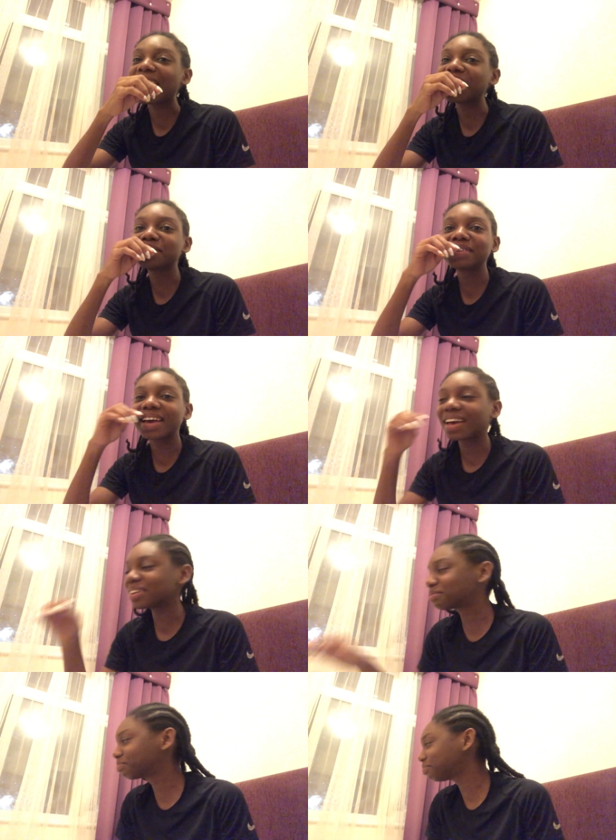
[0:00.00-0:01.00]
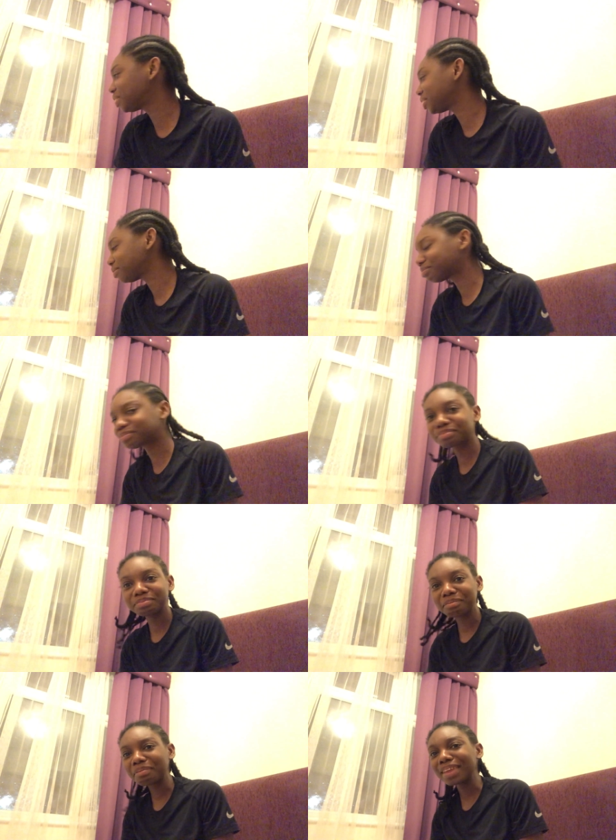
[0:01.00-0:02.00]
I said,
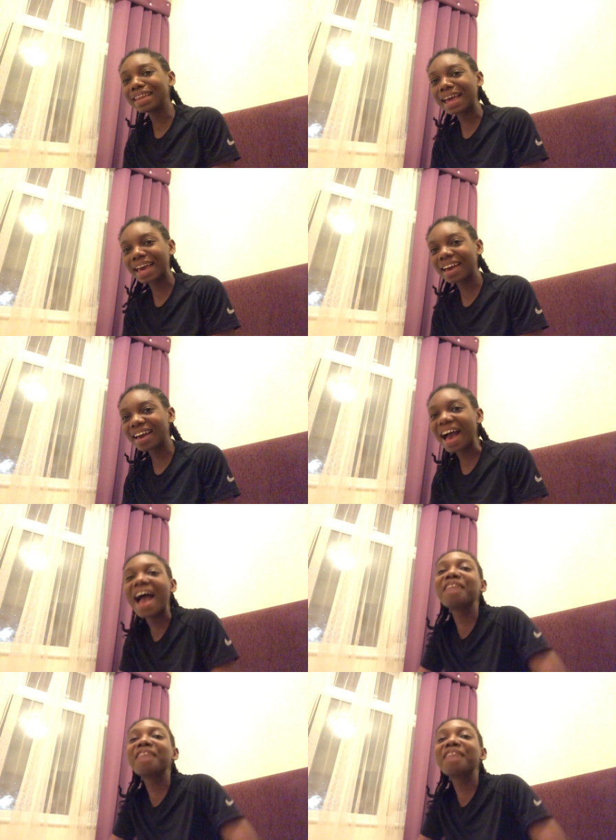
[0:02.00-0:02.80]
like I